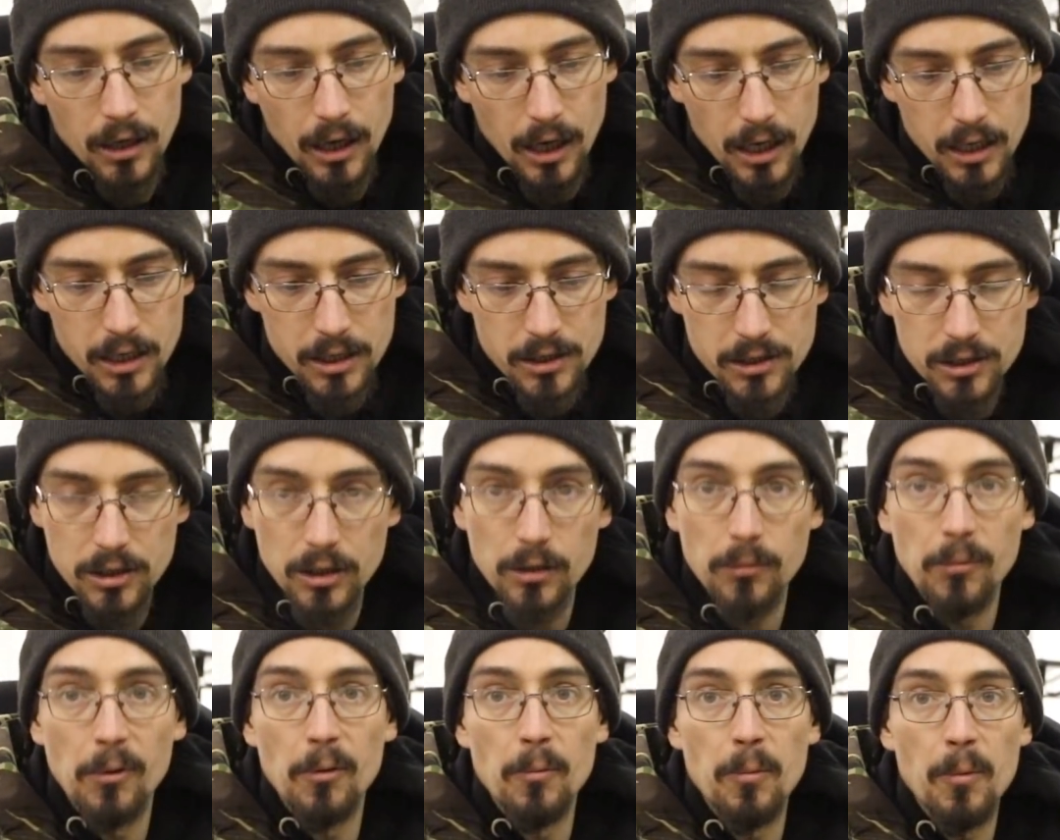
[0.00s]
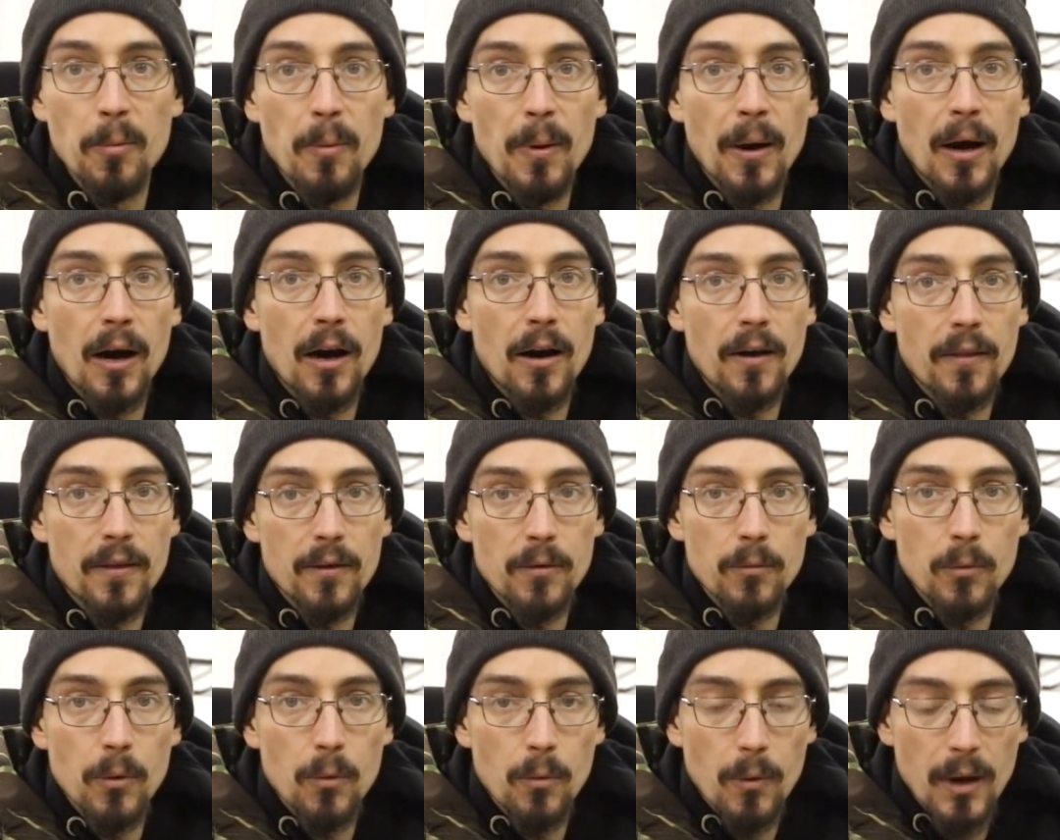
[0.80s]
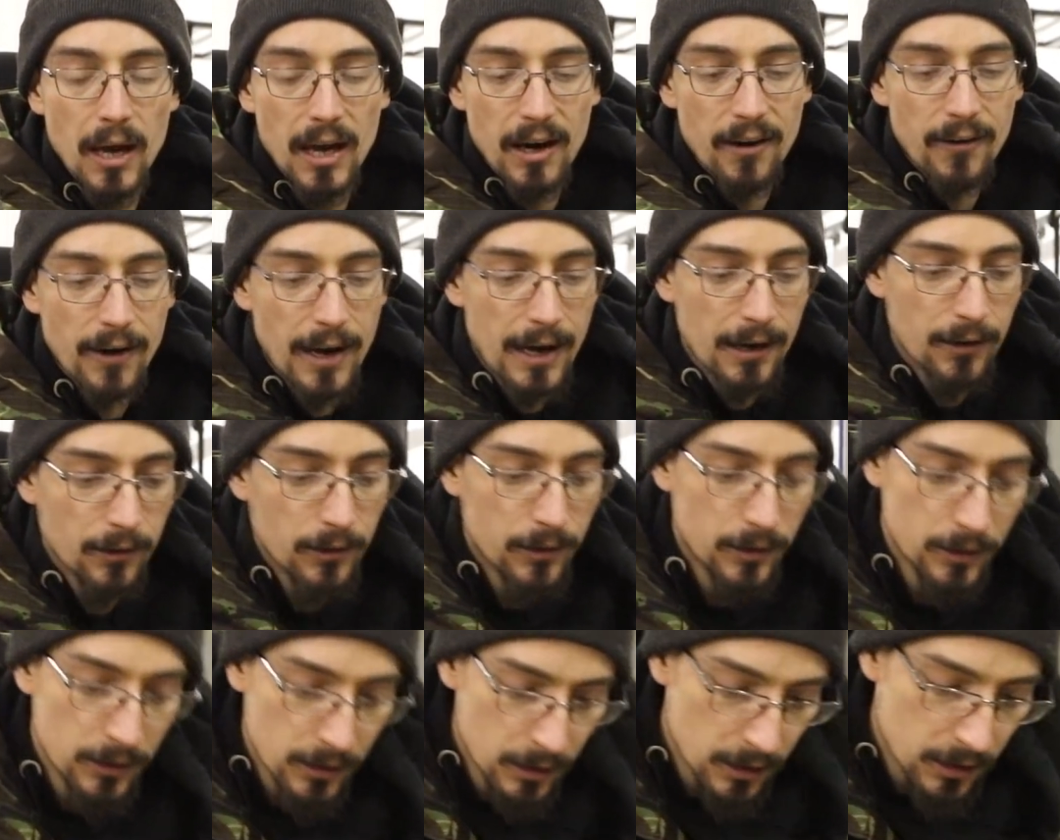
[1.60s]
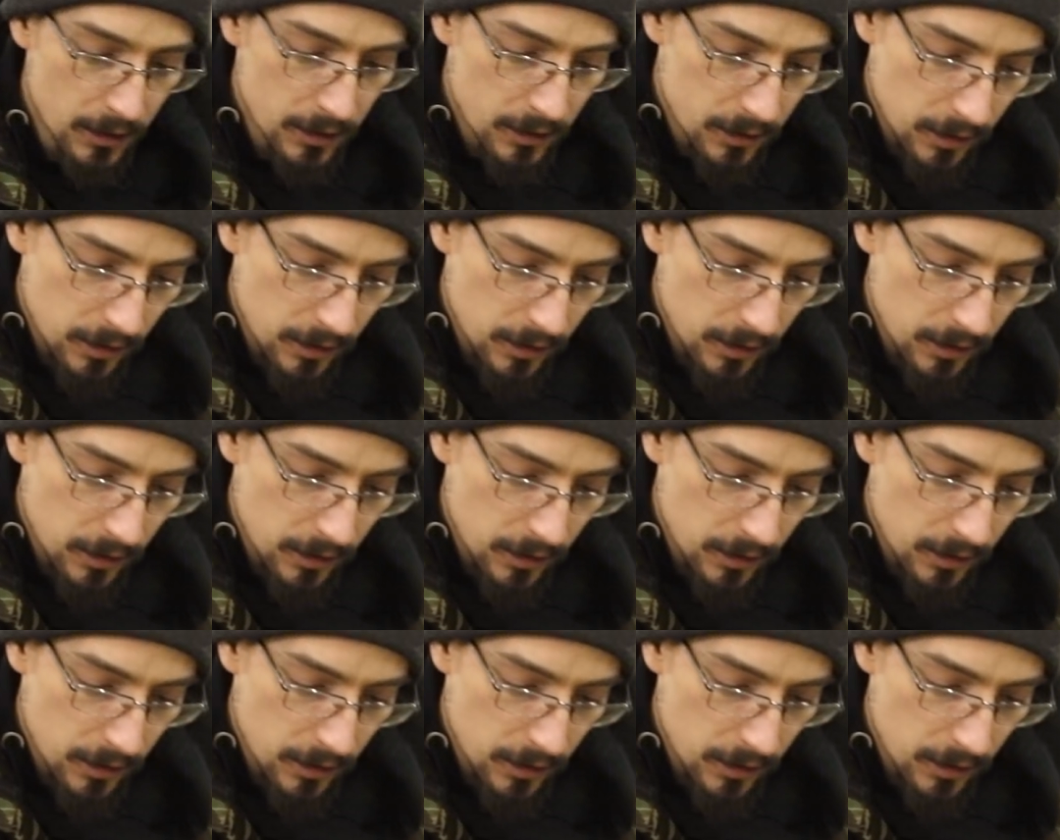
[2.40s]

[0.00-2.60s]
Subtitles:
a consumable part that will wear out.